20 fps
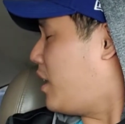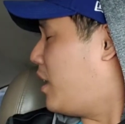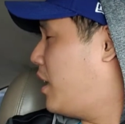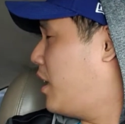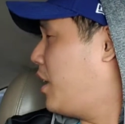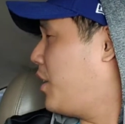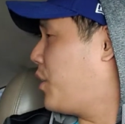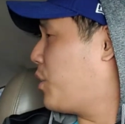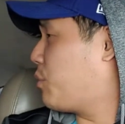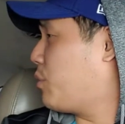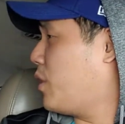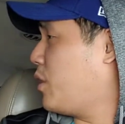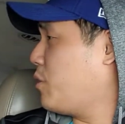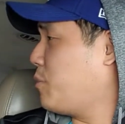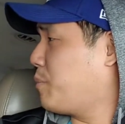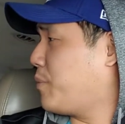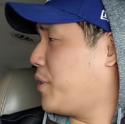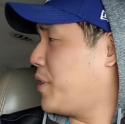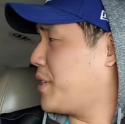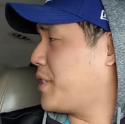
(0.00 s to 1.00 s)
on the
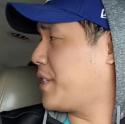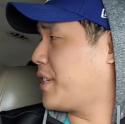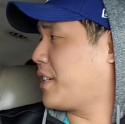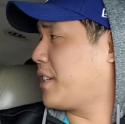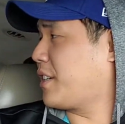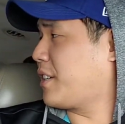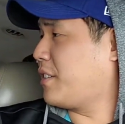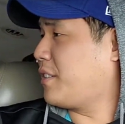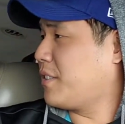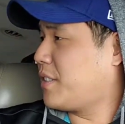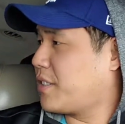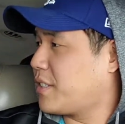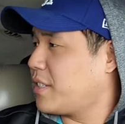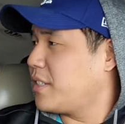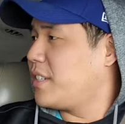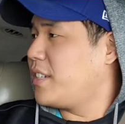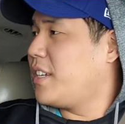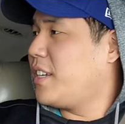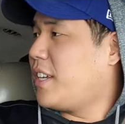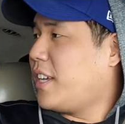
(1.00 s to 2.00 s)
road, boys and
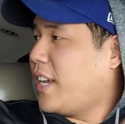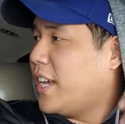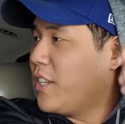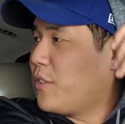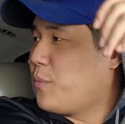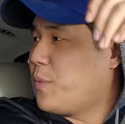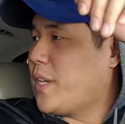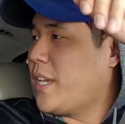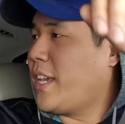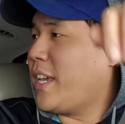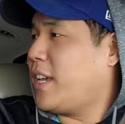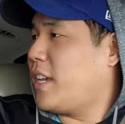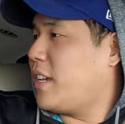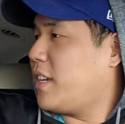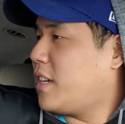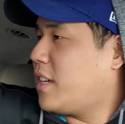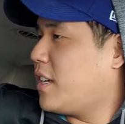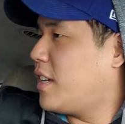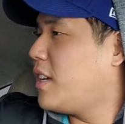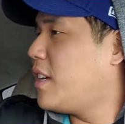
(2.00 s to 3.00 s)
girls, as we
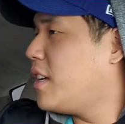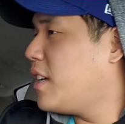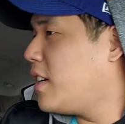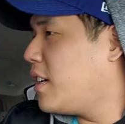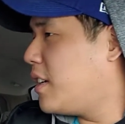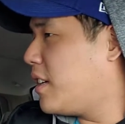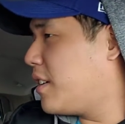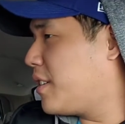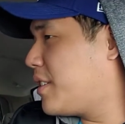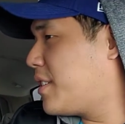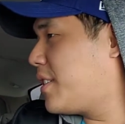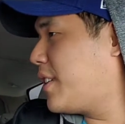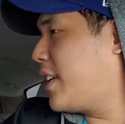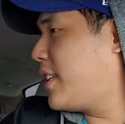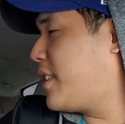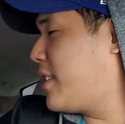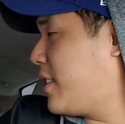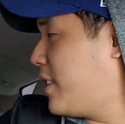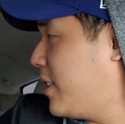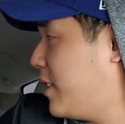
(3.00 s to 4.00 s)
are
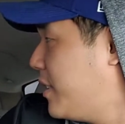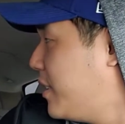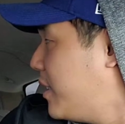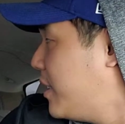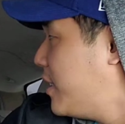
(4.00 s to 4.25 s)
set to